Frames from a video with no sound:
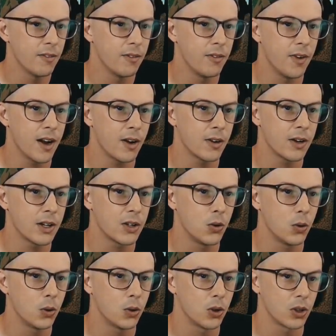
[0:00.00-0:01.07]
Very
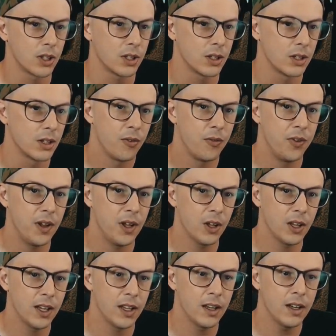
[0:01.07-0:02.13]
cool looking fill
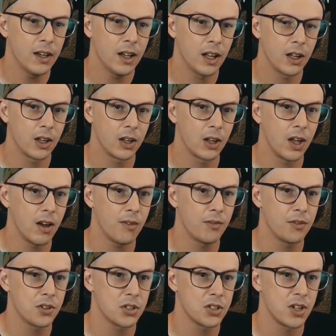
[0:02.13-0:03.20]
in. I
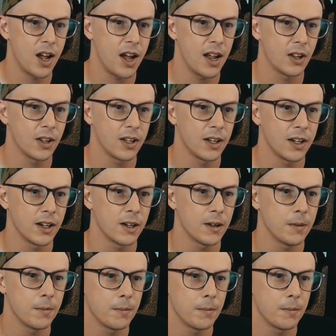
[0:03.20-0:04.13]
love the style here.